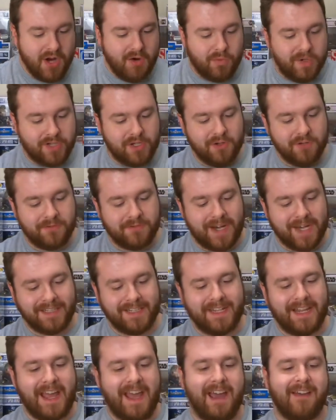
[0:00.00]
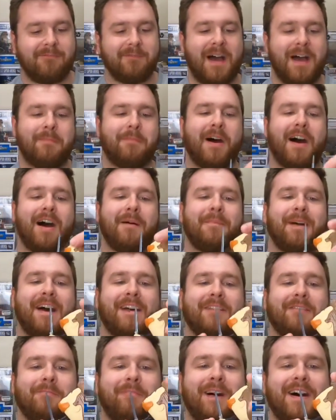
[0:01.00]
we do finally have my pop
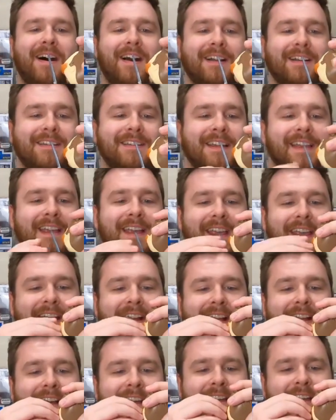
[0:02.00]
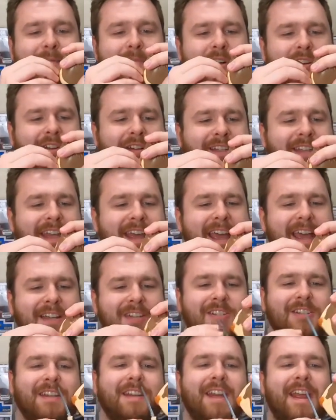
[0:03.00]
out of box, and I got him all
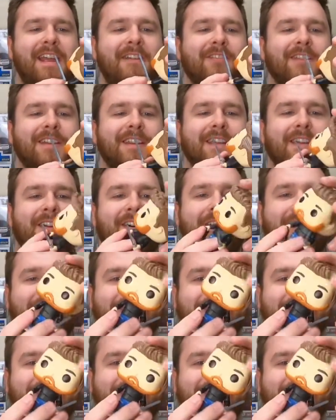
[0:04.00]
attached and everything all